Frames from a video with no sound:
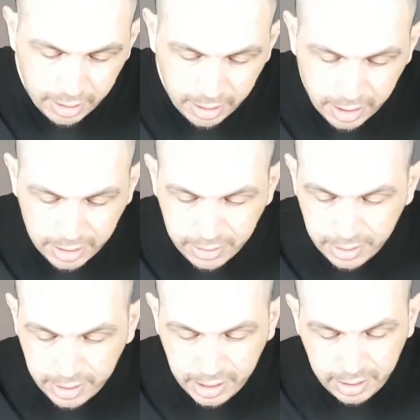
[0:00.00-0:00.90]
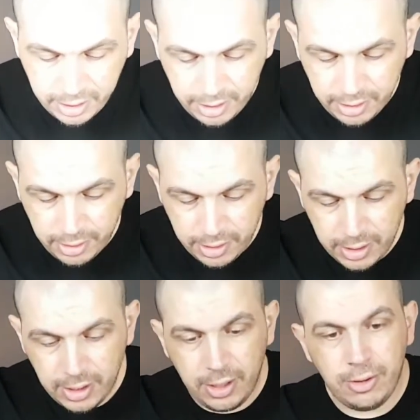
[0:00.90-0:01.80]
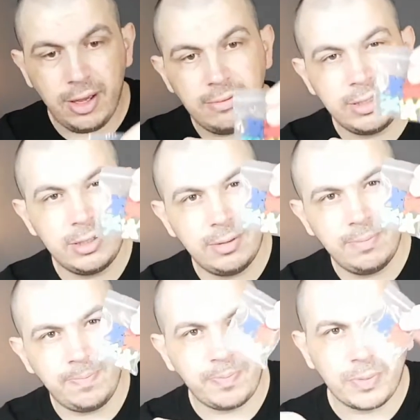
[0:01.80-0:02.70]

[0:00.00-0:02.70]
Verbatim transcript: underneath here. You have some